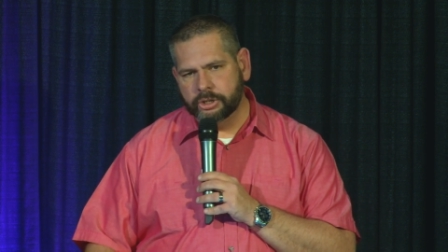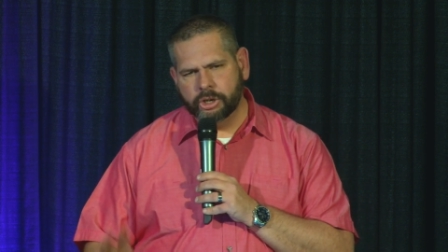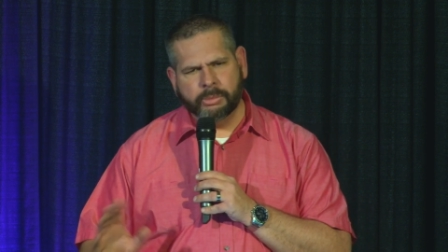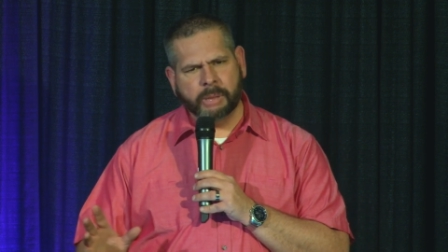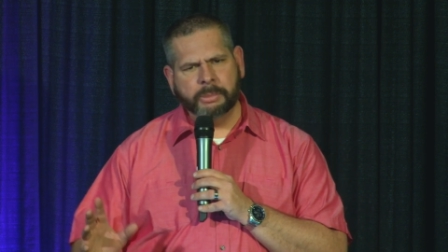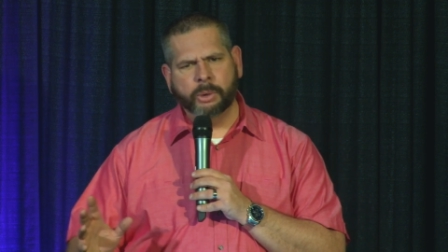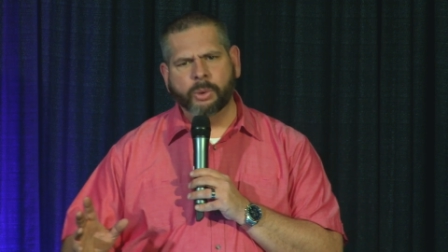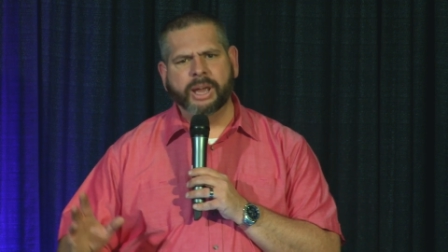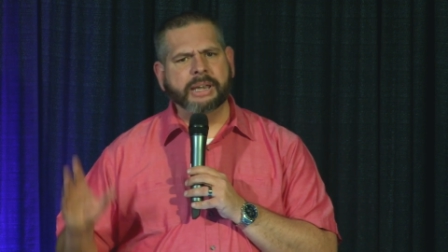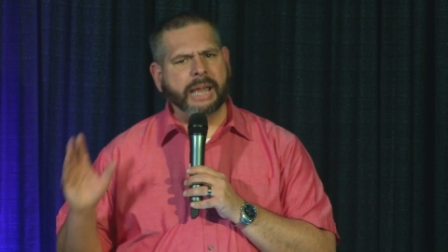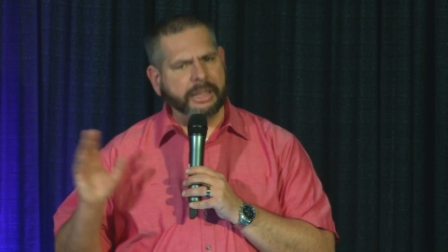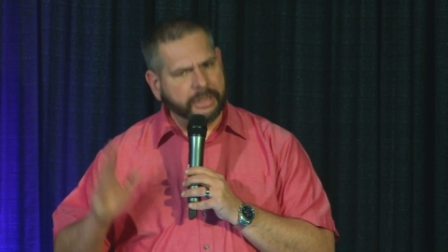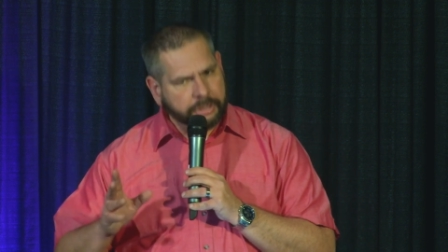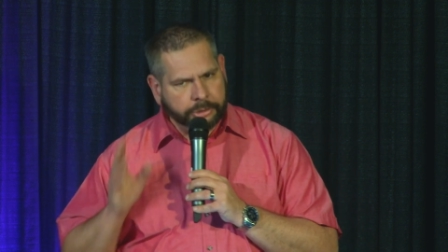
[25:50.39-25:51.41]
Don't make me wait.
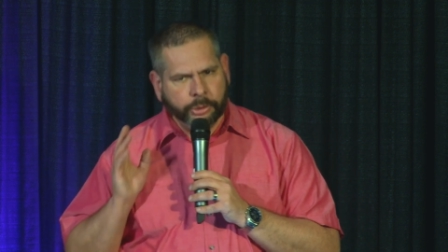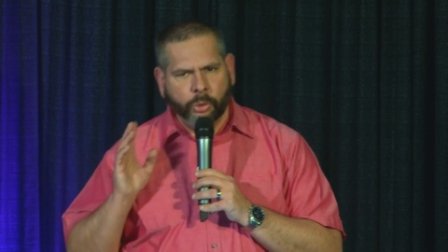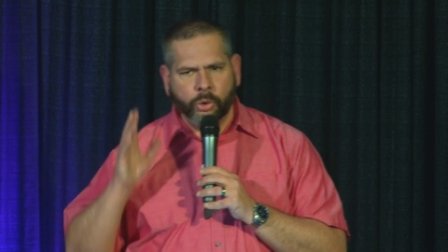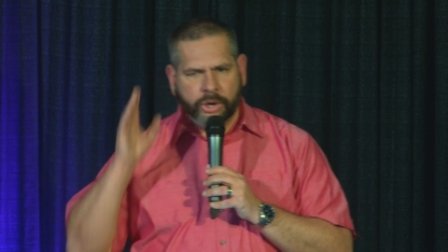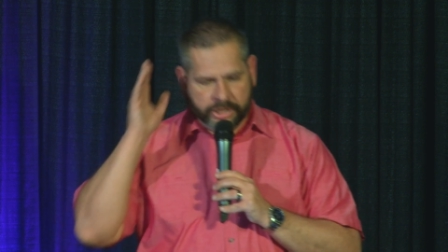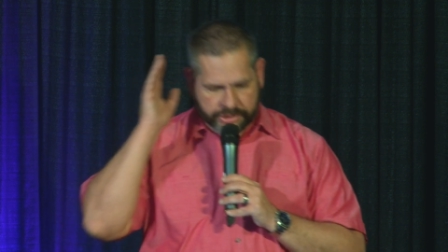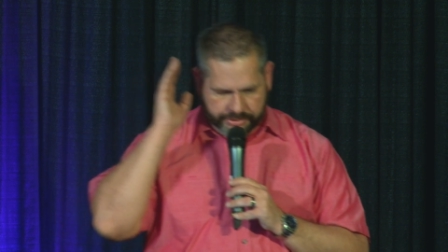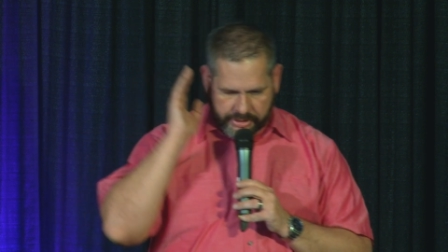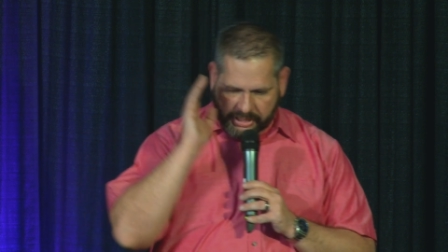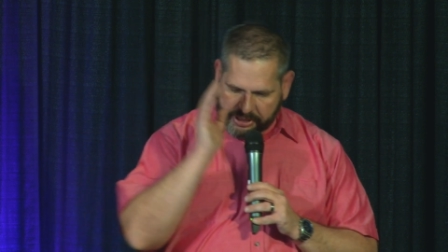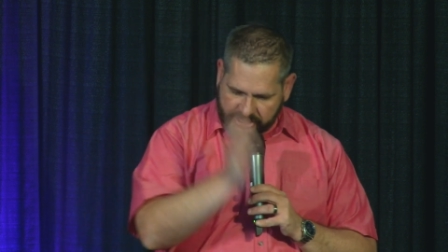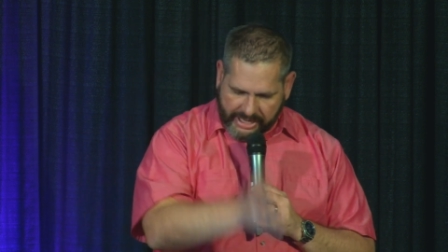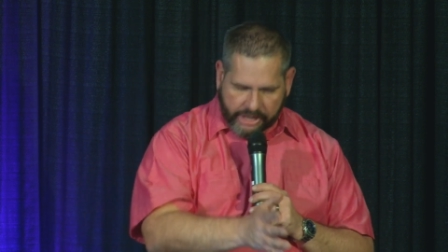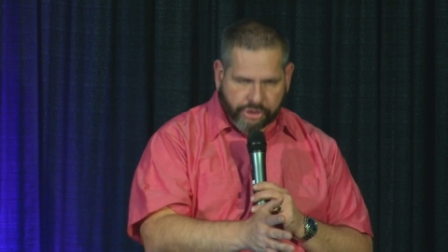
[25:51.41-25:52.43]
Now that the Lord has,
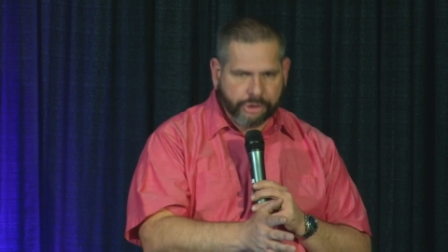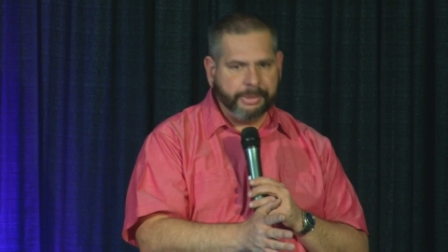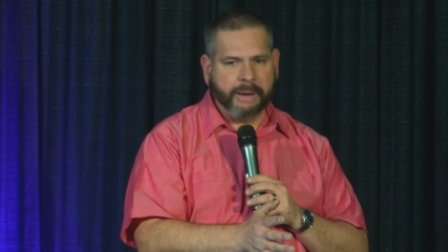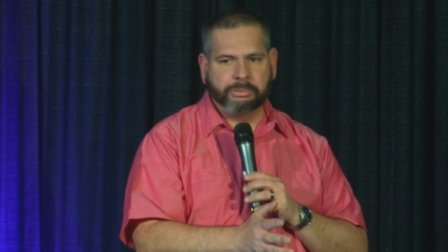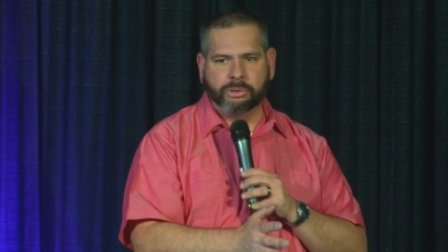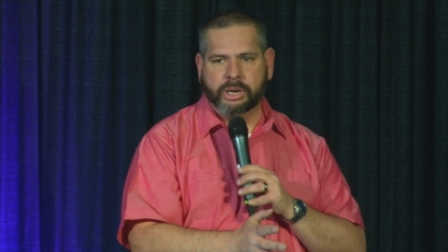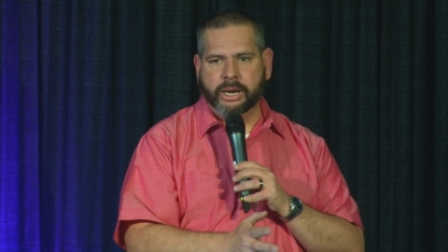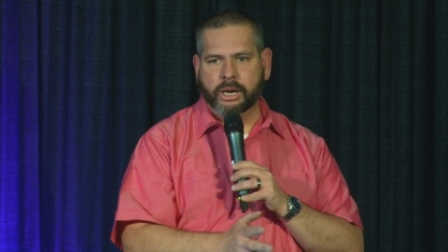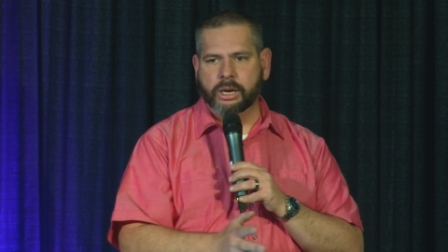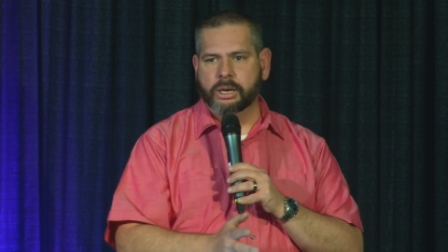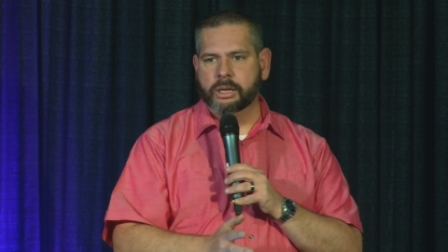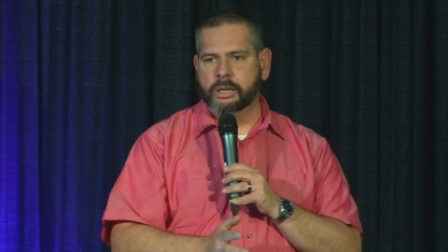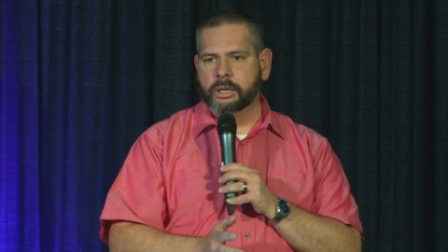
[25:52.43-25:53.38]
has answered my prayer,